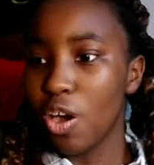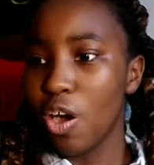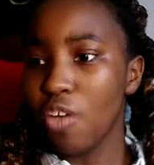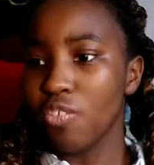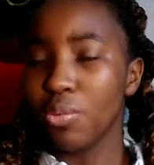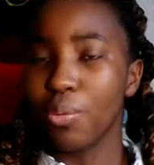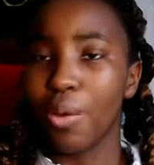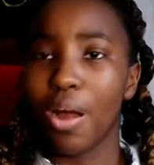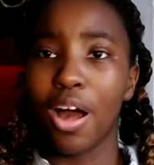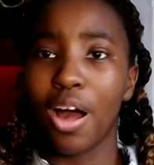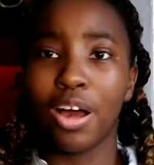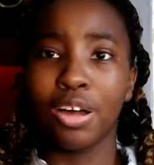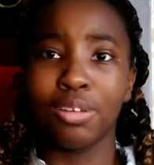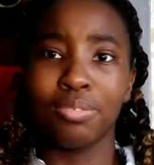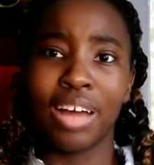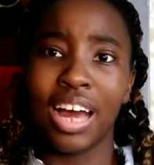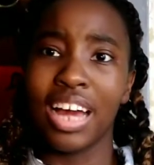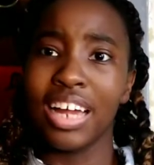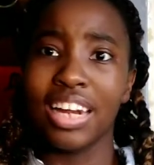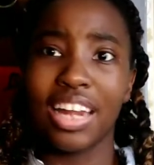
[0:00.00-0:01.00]

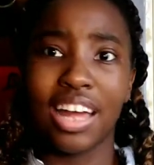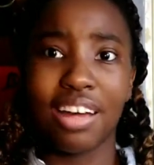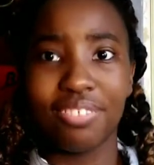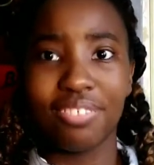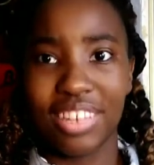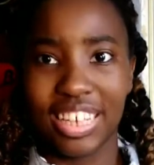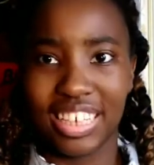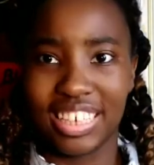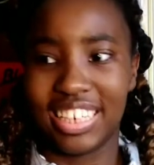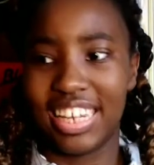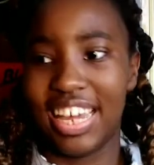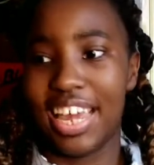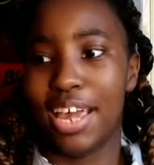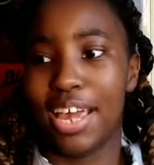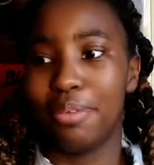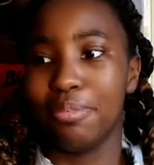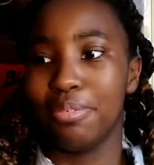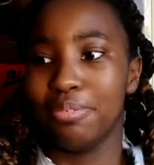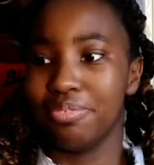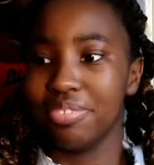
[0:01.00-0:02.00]
Overall, I love this
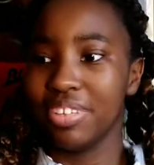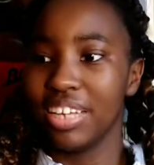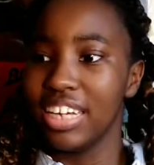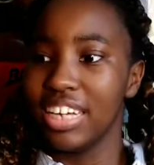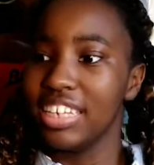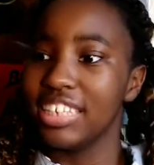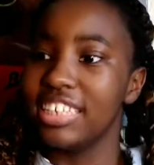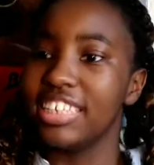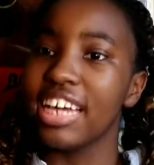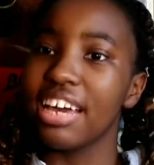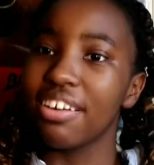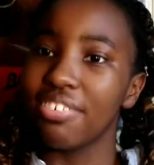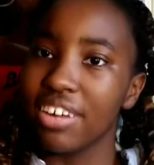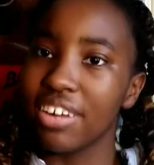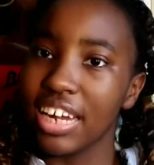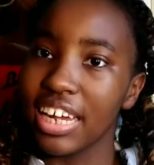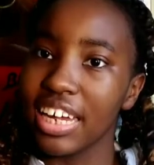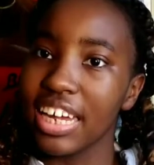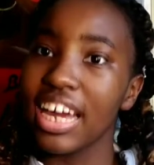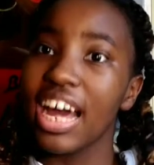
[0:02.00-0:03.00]
game.
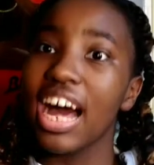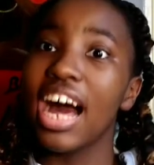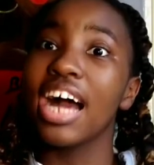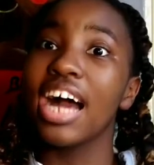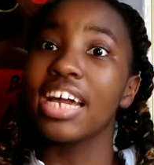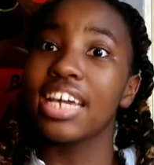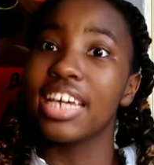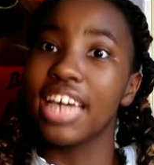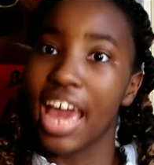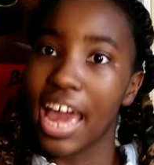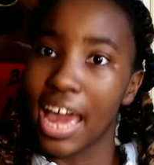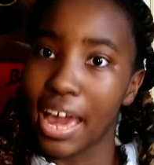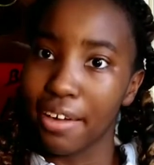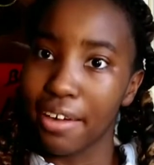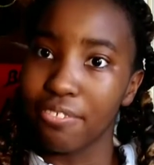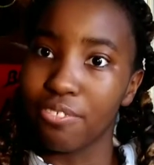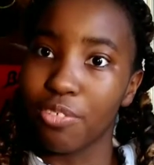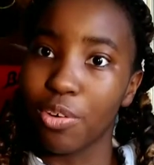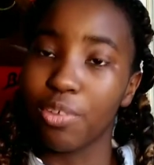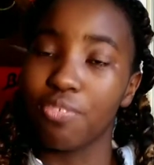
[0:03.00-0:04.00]
Definitely a
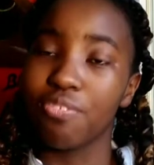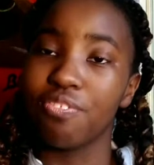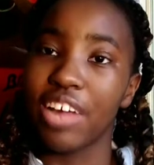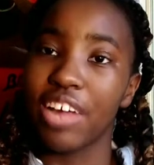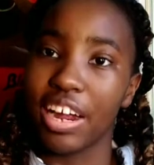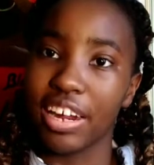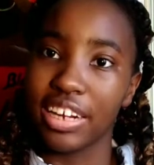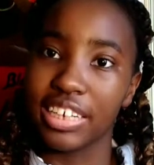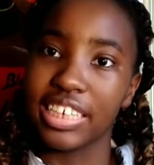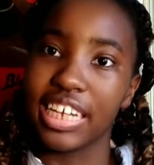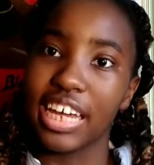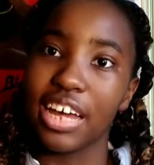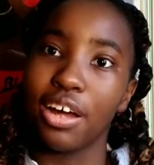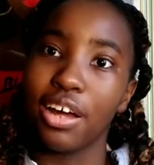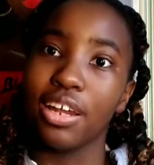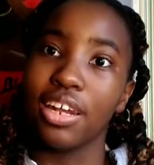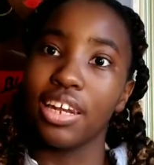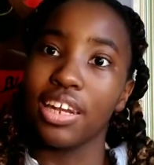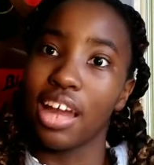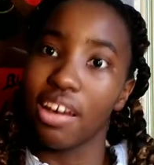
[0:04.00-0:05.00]
game for fairy
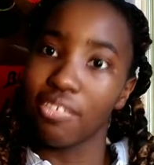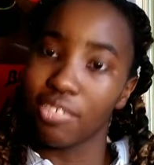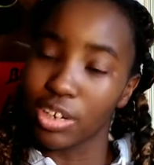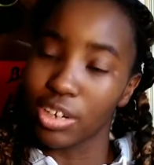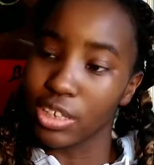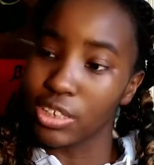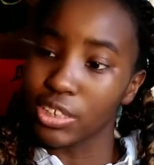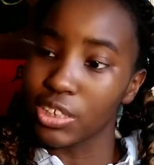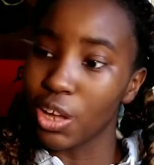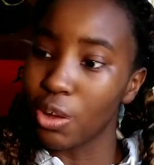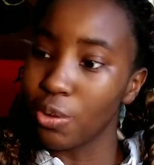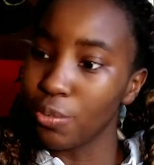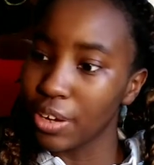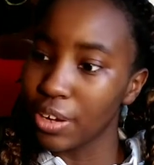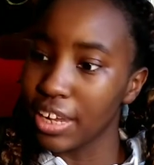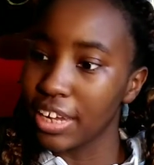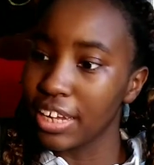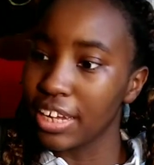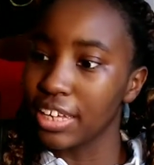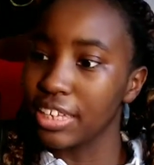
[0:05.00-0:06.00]
tale lovers
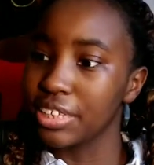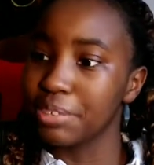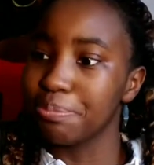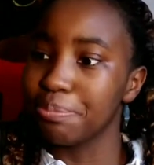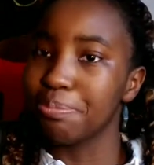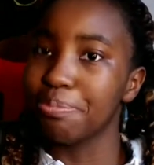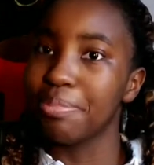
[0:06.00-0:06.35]
only, because